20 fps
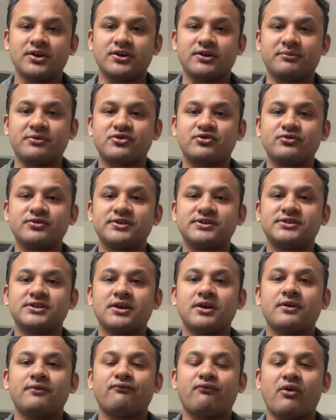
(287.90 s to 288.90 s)
Number two is
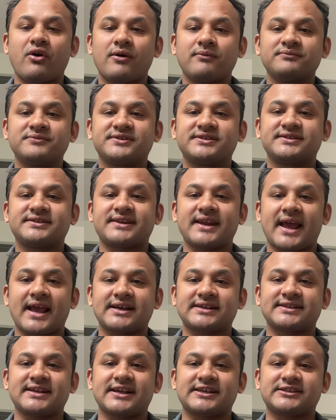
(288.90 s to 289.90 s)
forms
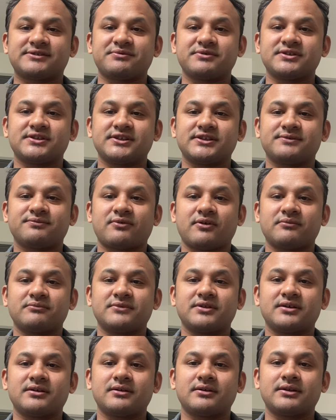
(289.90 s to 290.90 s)
tax expenses
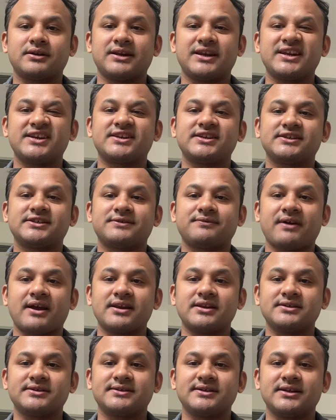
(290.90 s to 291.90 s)
from the latest
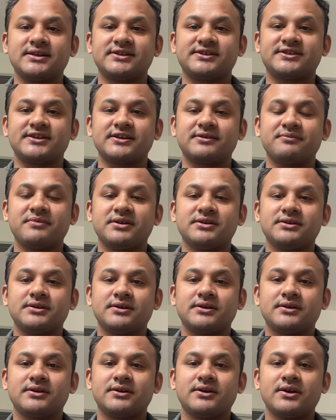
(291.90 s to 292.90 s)
financial statement.
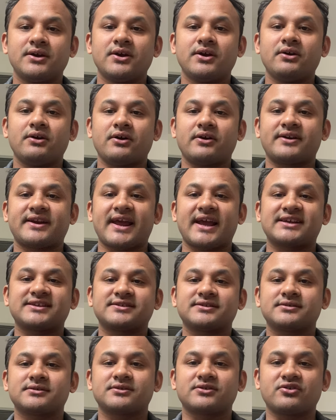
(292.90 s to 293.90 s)
A
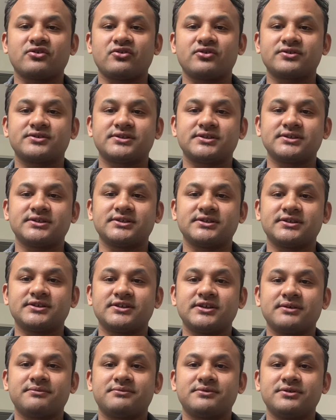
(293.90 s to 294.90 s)
tax cost is a
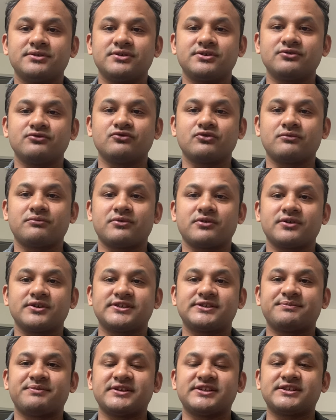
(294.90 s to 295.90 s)
debt due over a
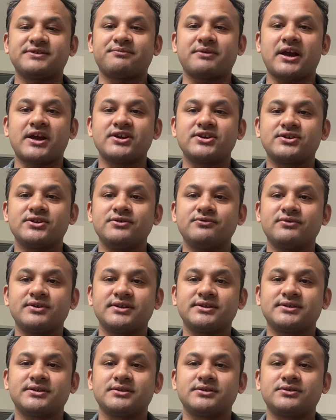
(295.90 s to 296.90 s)
specified
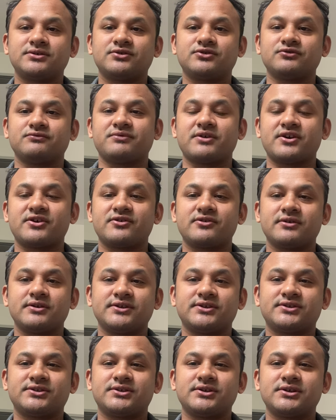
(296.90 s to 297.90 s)
duration to
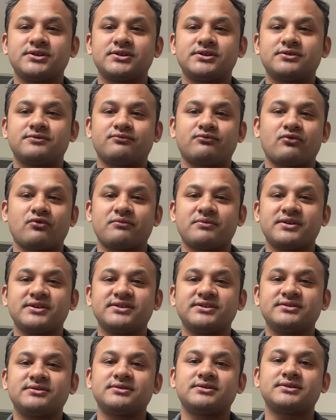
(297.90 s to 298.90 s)
federal, state,
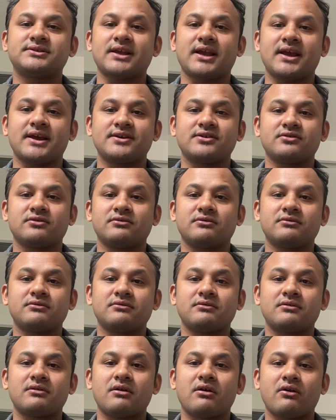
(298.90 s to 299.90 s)
province, and or
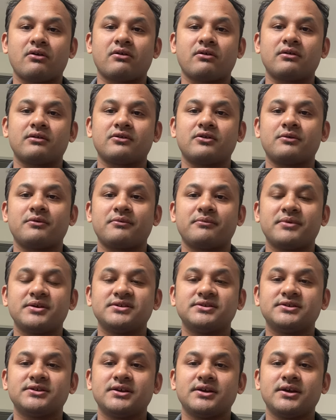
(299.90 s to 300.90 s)
local
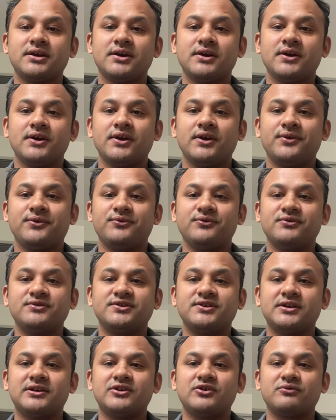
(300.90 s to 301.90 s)
governments.
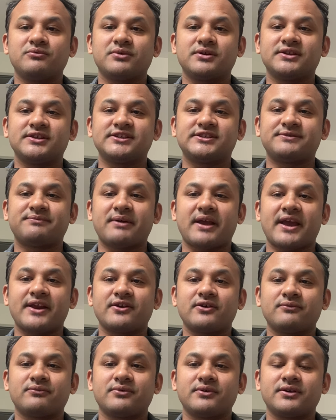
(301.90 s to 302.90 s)
Usually over the
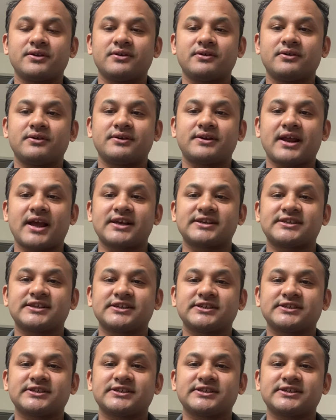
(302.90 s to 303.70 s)
span of a year, tax